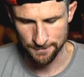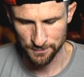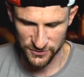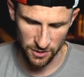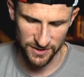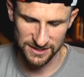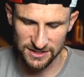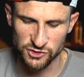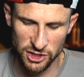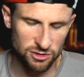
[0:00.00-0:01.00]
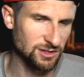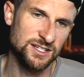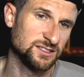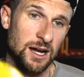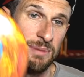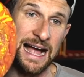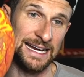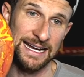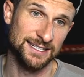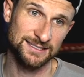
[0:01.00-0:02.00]
So this is generally just a
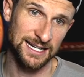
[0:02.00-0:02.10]
backhand disc.